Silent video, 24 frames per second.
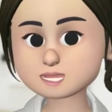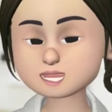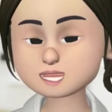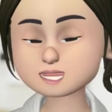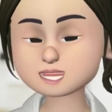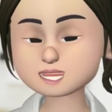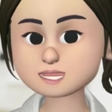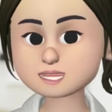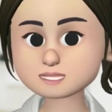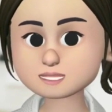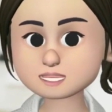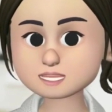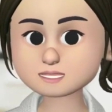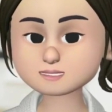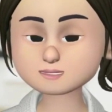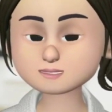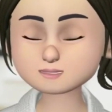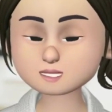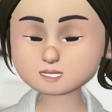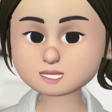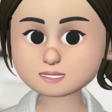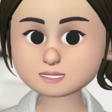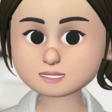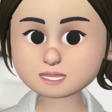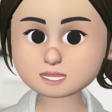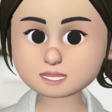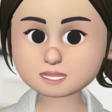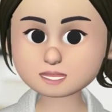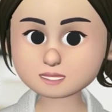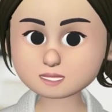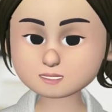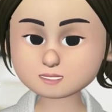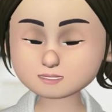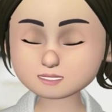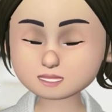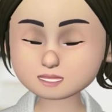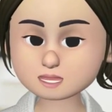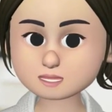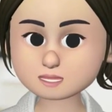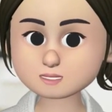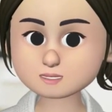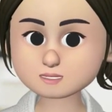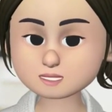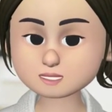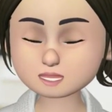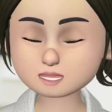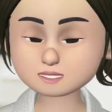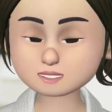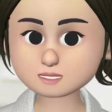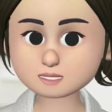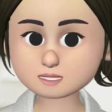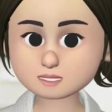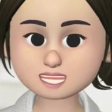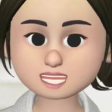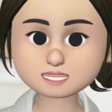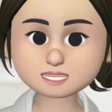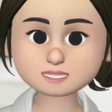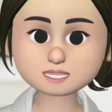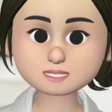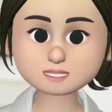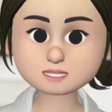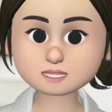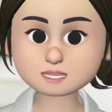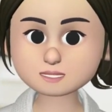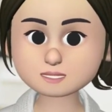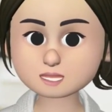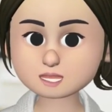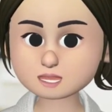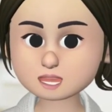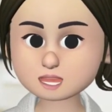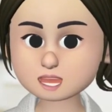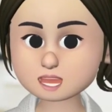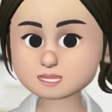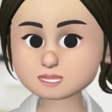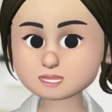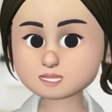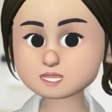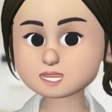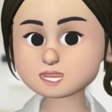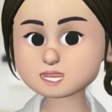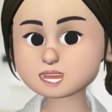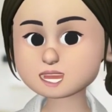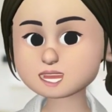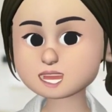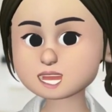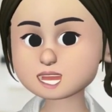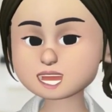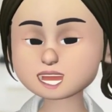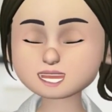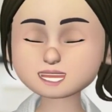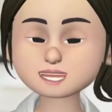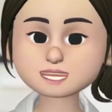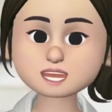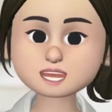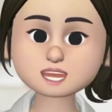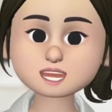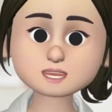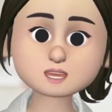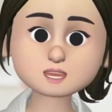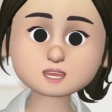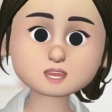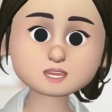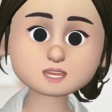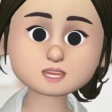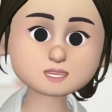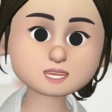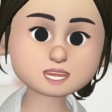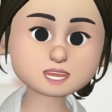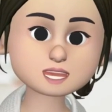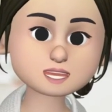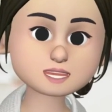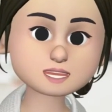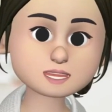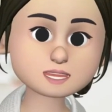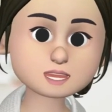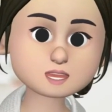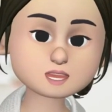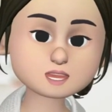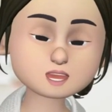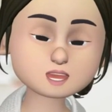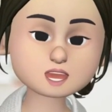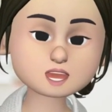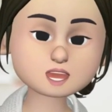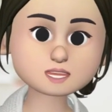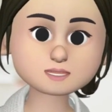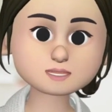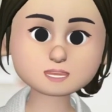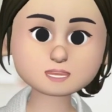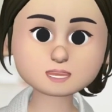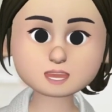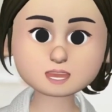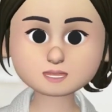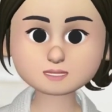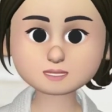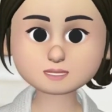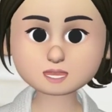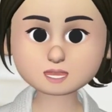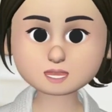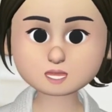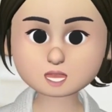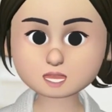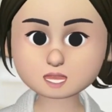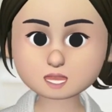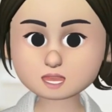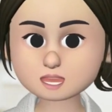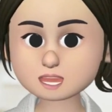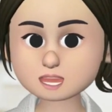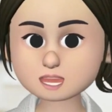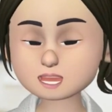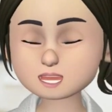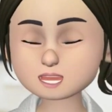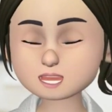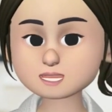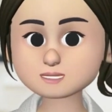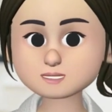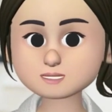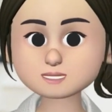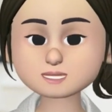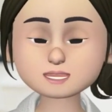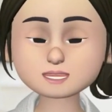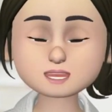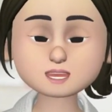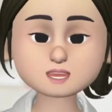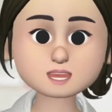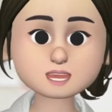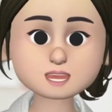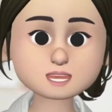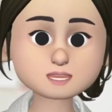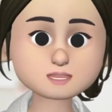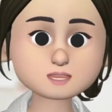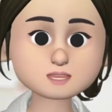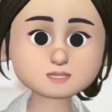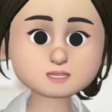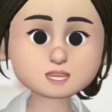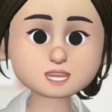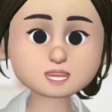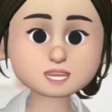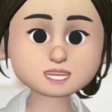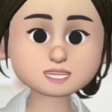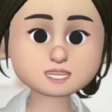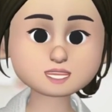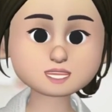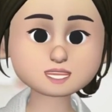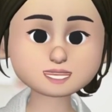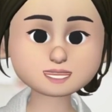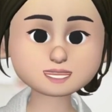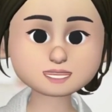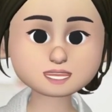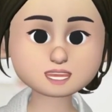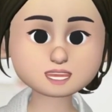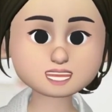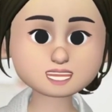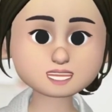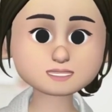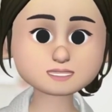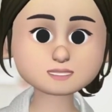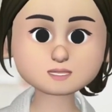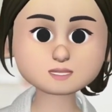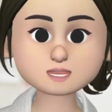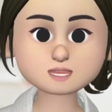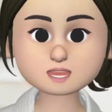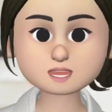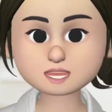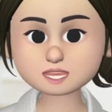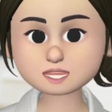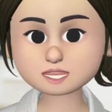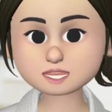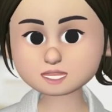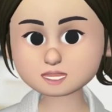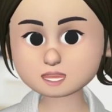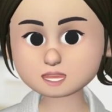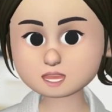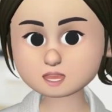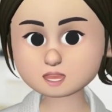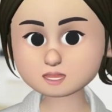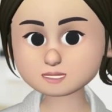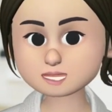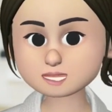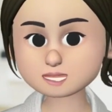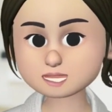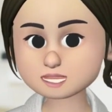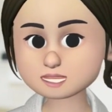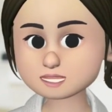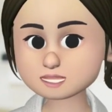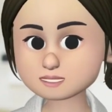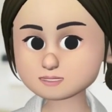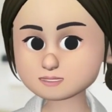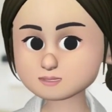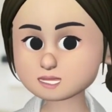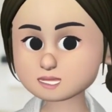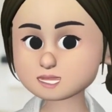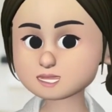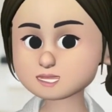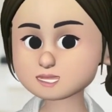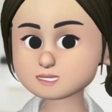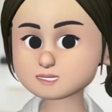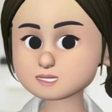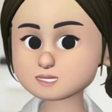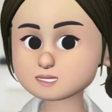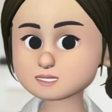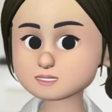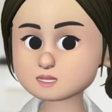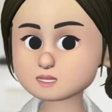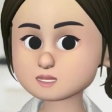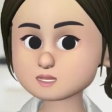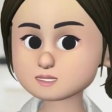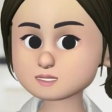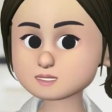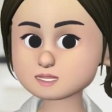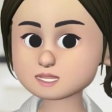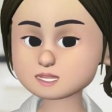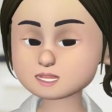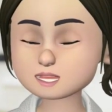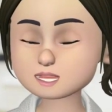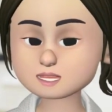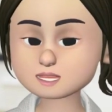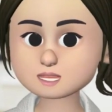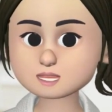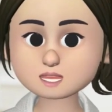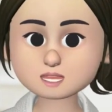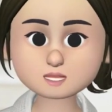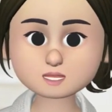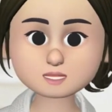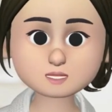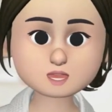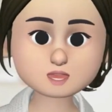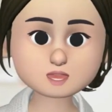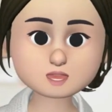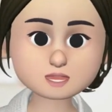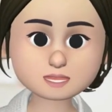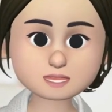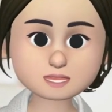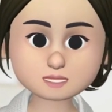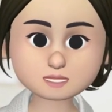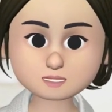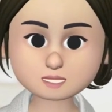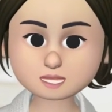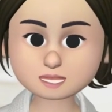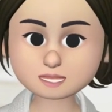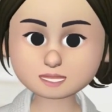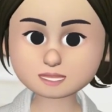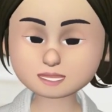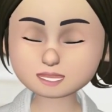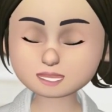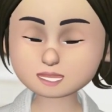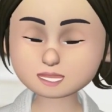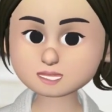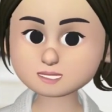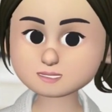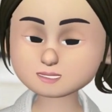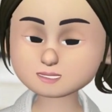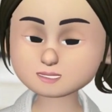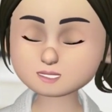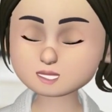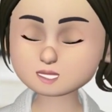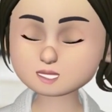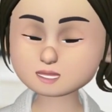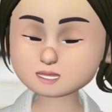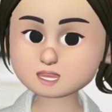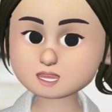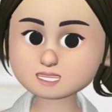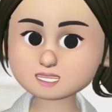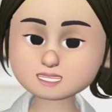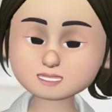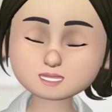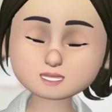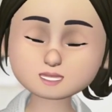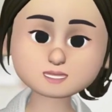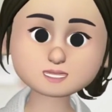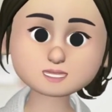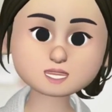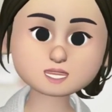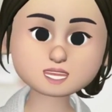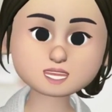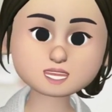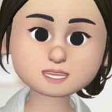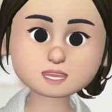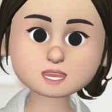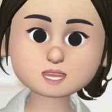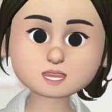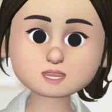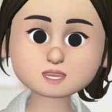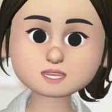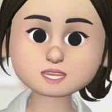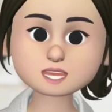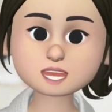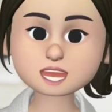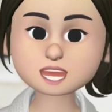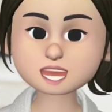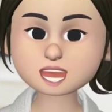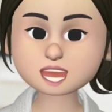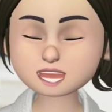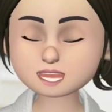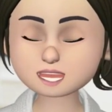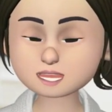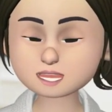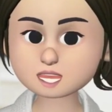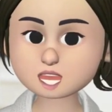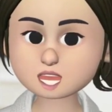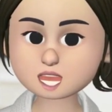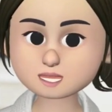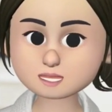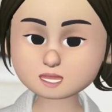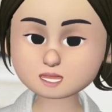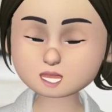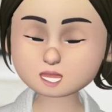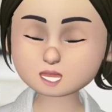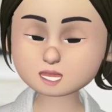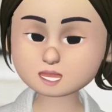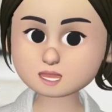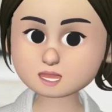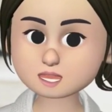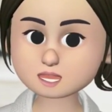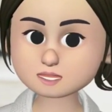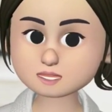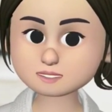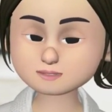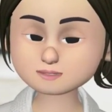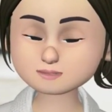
it ranges from 4 to 7 months, and it requires lower amount of drugs relative to the intensive or initial phase. So for the continuation phase, the drugs that you need are the H and R.